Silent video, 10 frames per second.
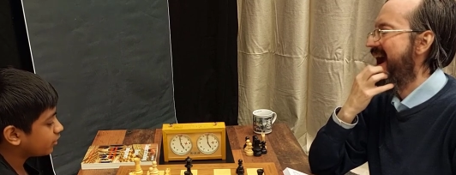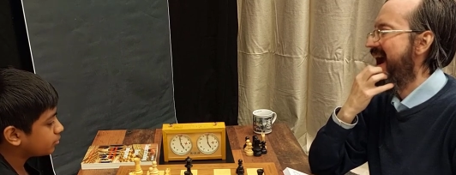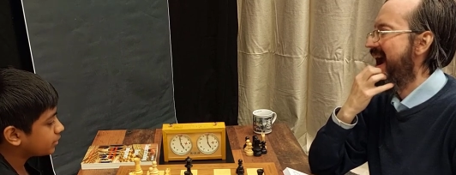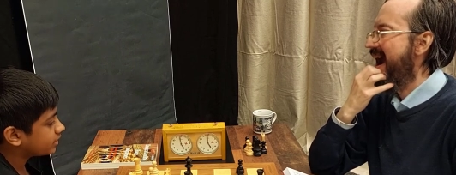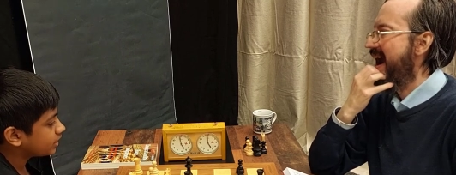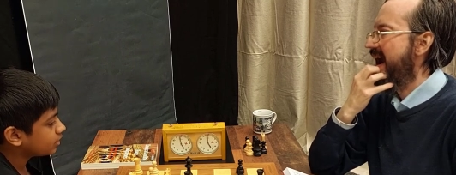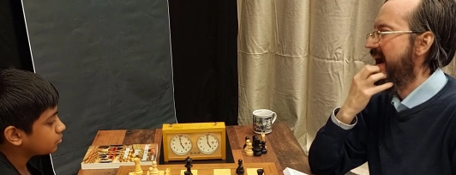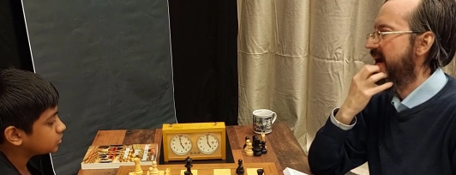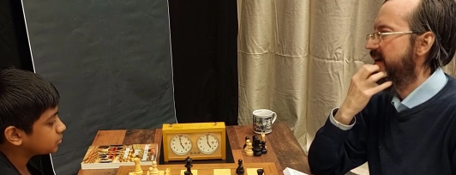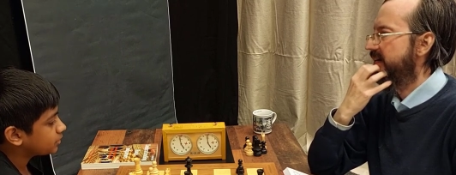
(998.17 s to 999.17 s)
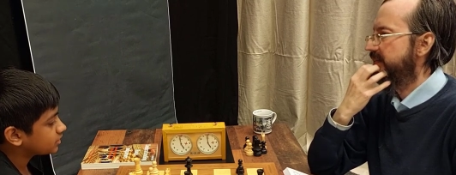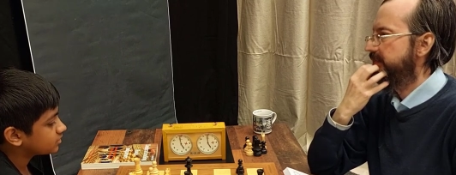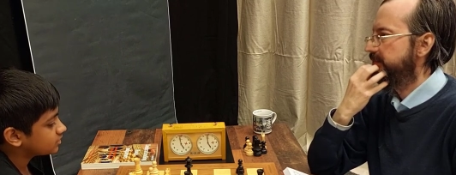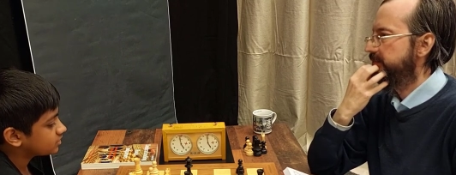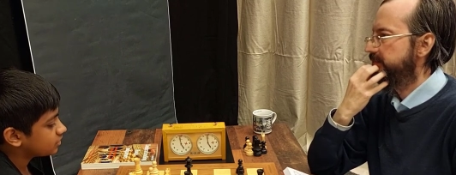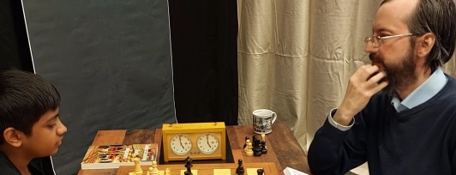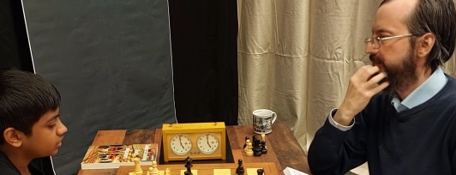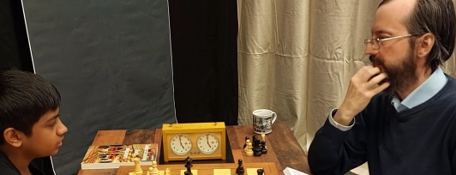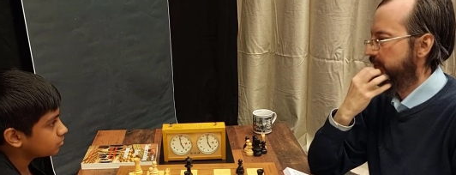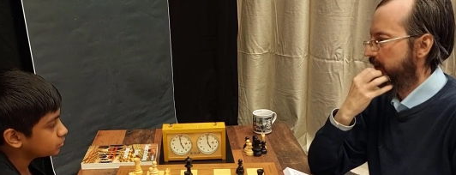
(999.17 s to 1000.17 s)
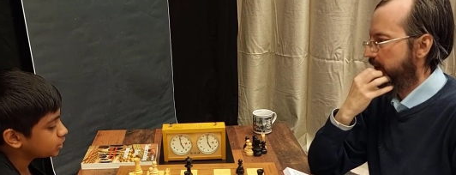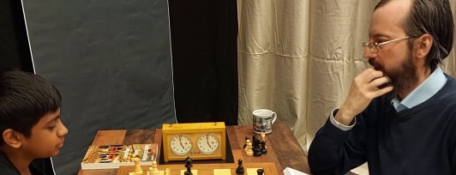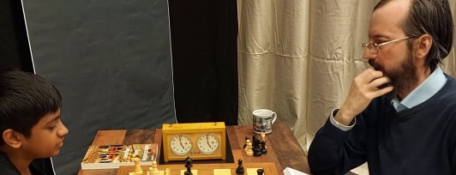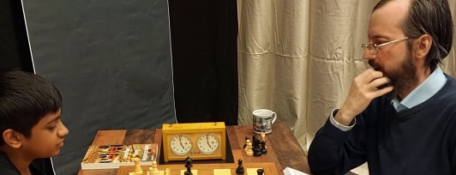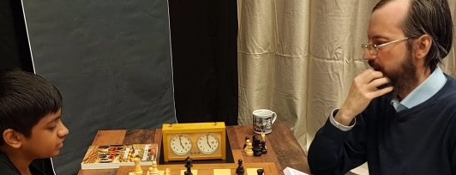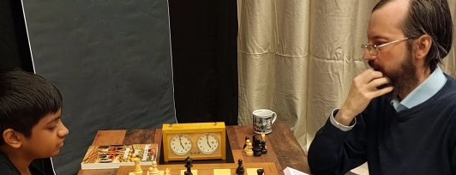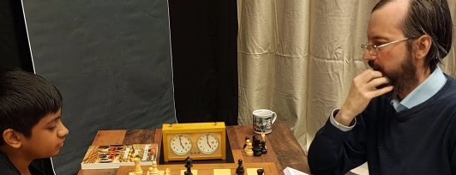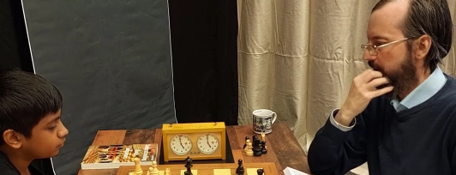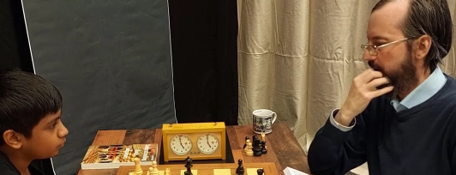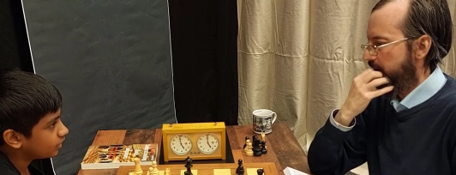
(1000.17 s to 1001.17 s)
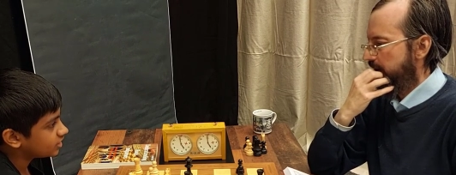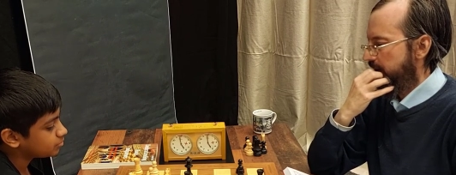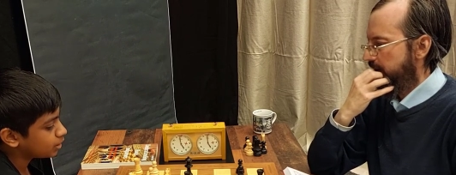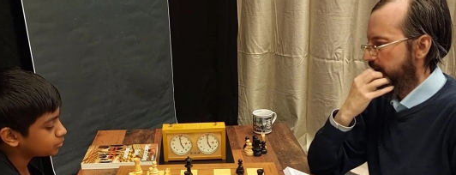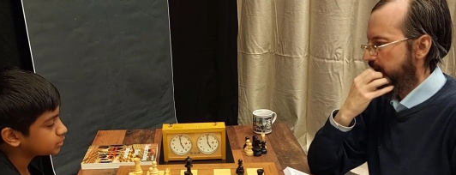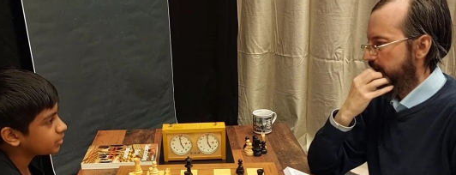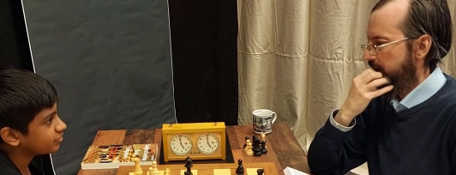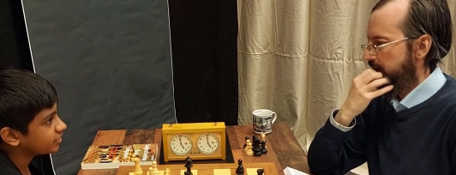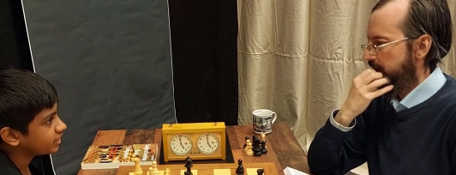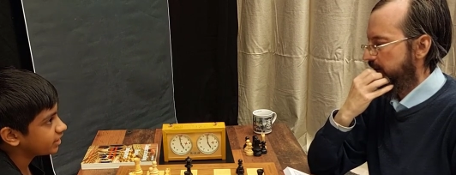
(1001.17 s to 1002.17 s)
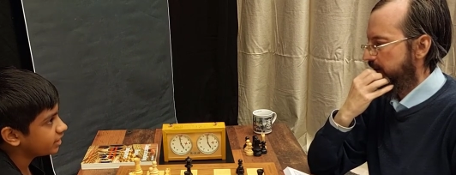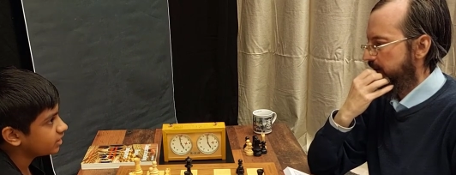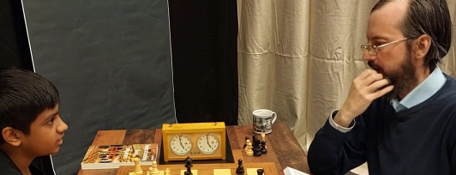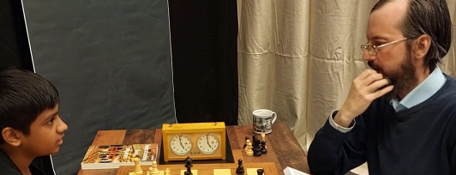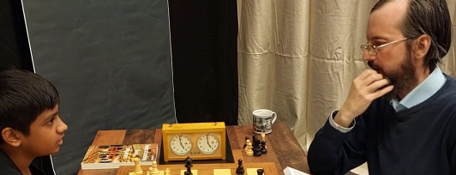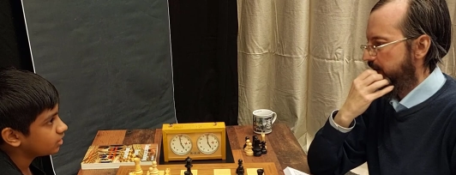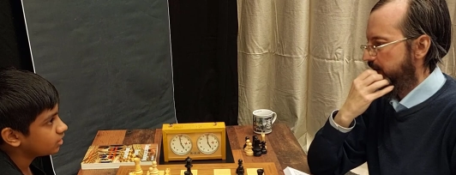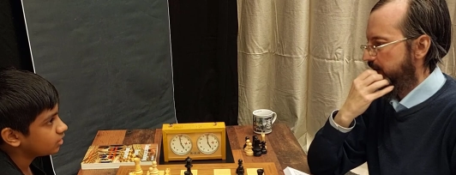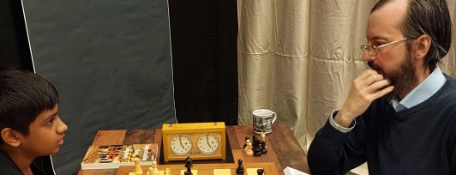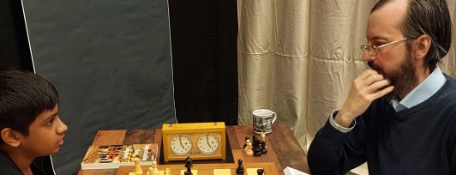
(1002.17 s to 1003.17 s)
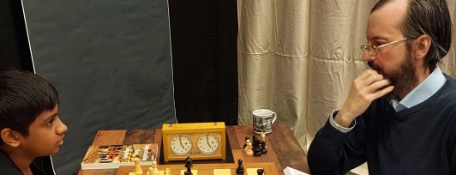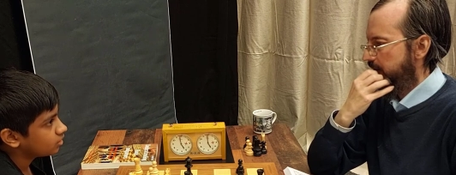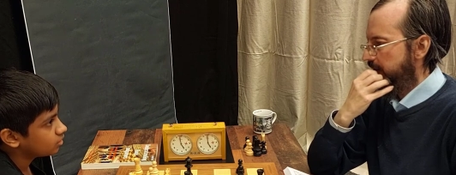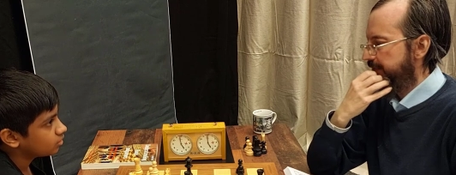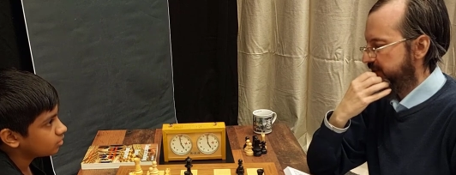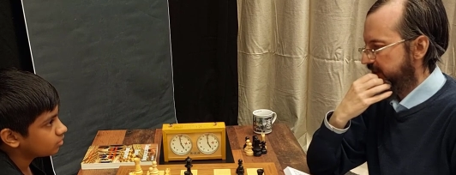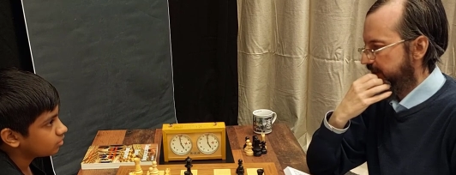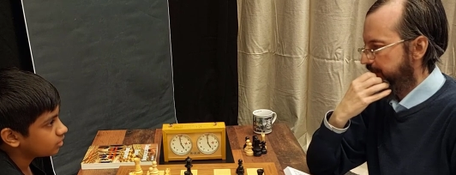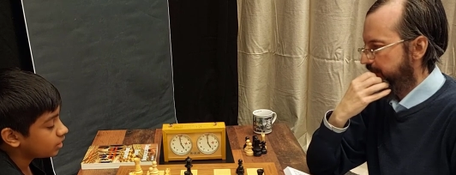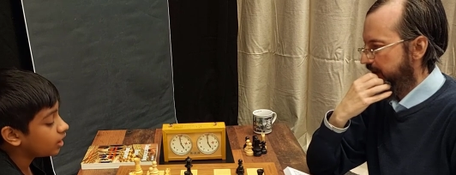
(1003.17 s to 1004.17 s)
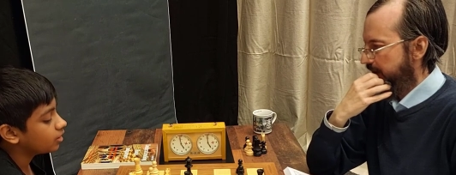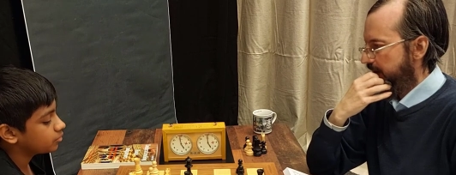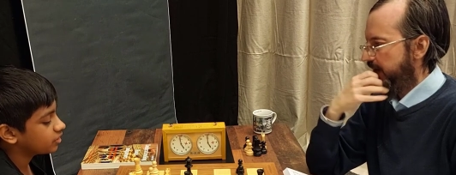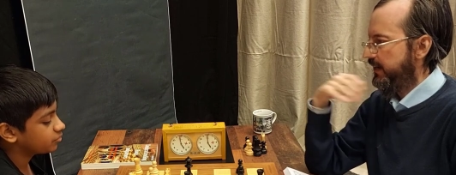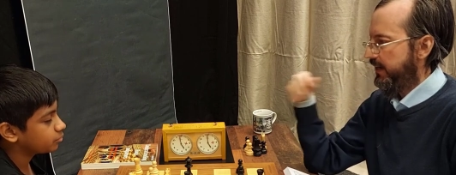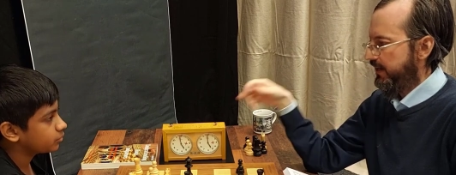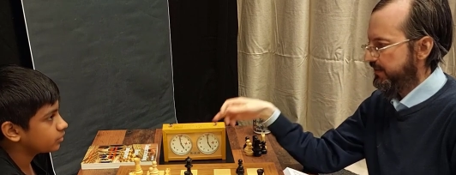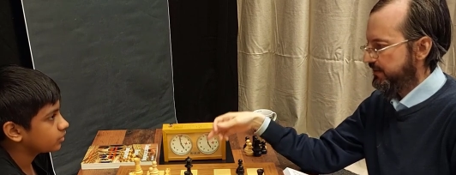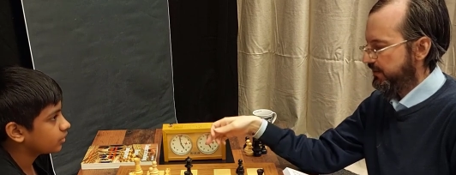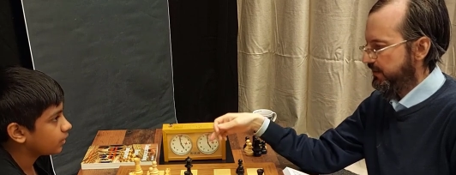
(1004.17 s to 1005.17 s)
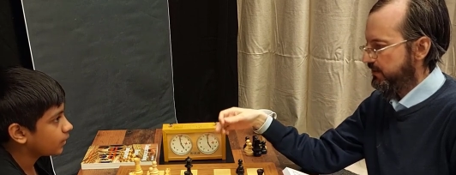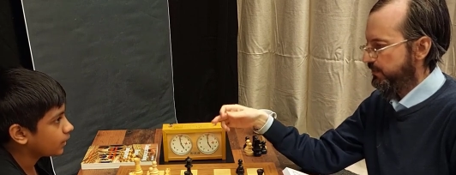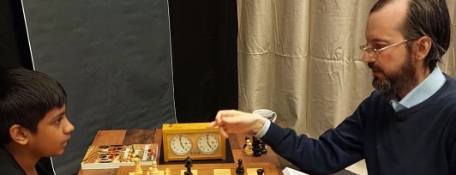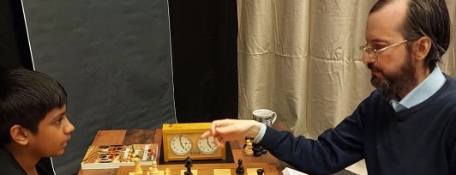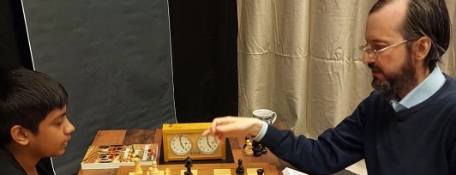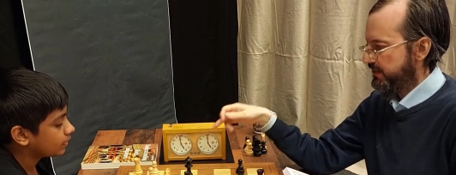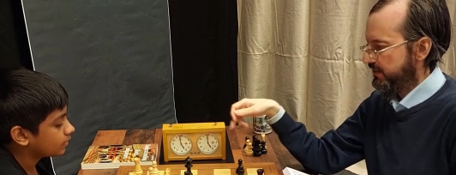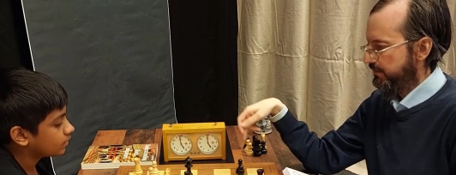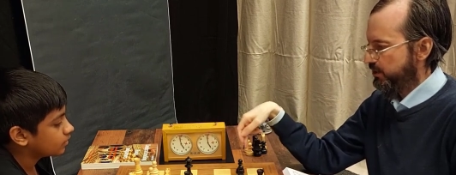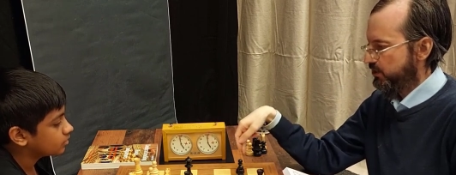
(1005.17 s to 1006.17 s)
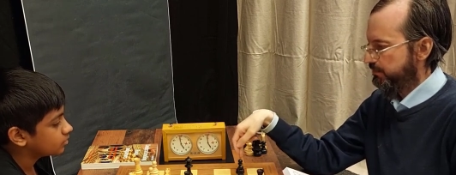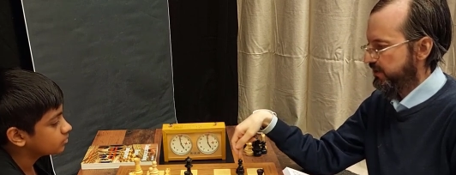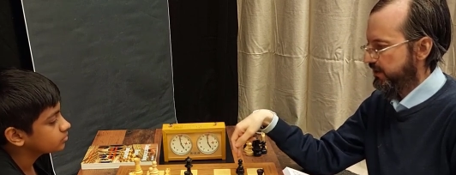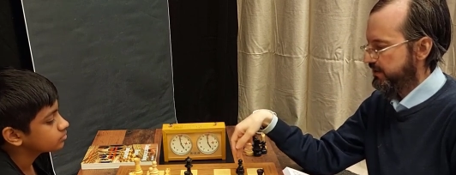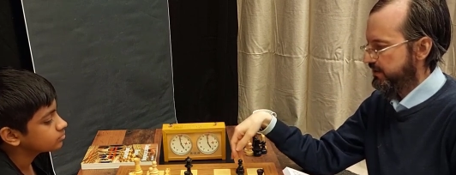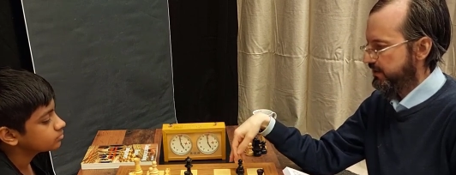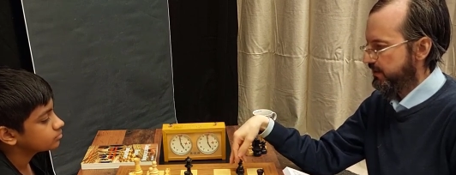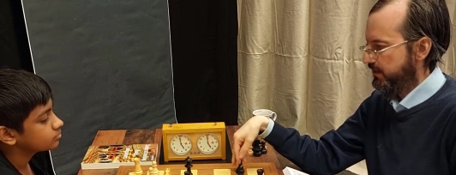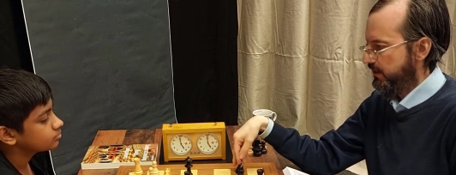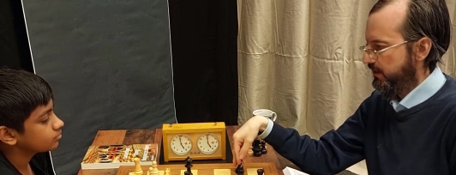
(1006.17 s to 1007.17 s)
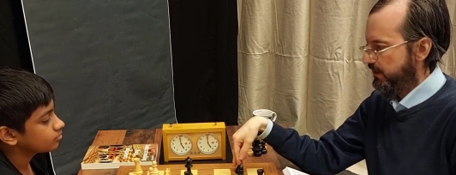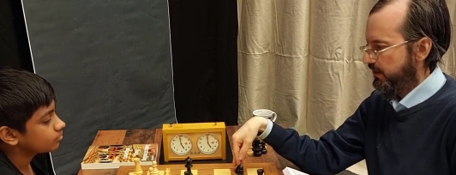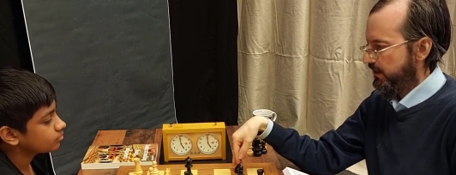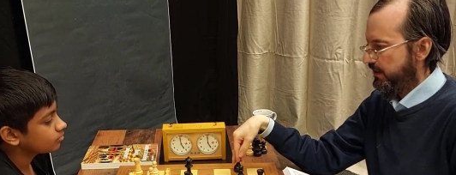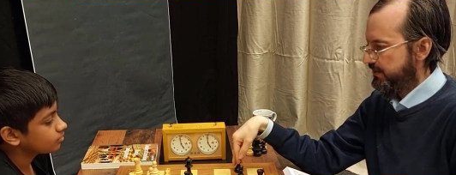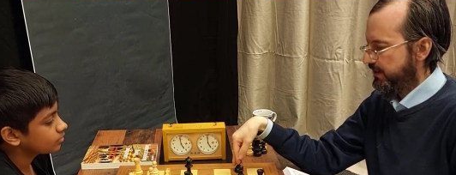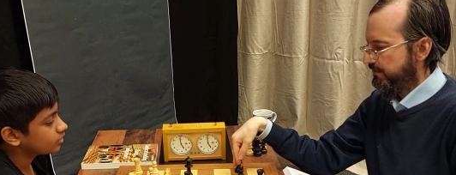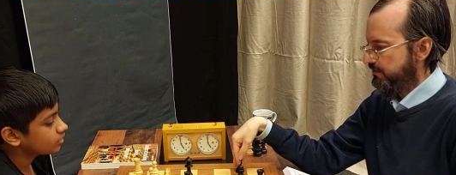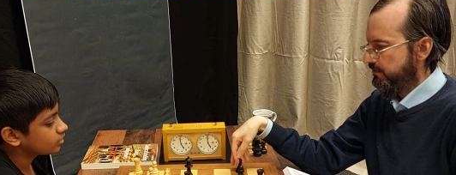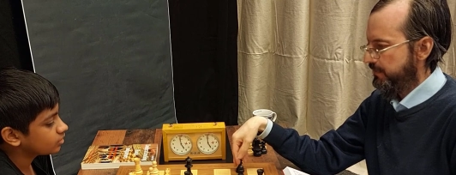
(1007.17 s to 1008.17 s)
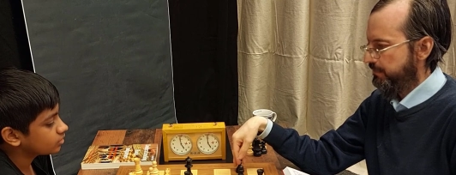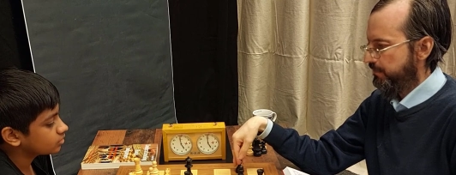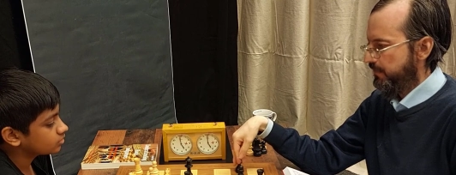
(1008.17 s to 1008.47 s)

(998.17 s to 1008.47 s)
Speaker 1: queen b3, bishop takes a7, bishop e5, or just play bishop f3,
Speaker 2: right? f3. Ah. A, a3, queen b3, bishop takes uh, a7,